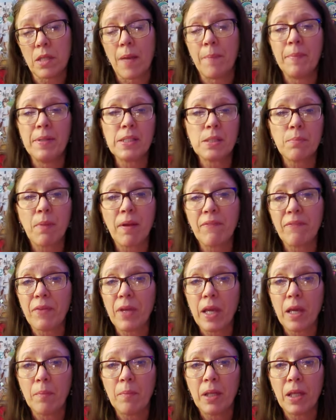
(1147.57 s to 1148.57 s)
I miss my
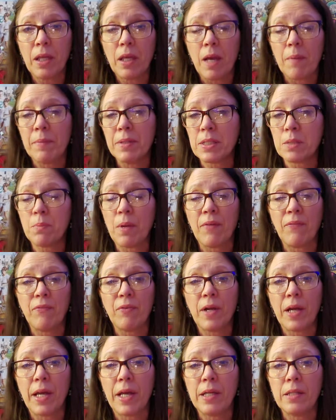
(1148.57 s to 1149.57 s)
family. I miss my
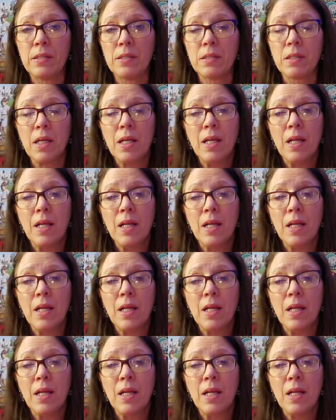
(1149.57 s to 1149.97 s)
friends.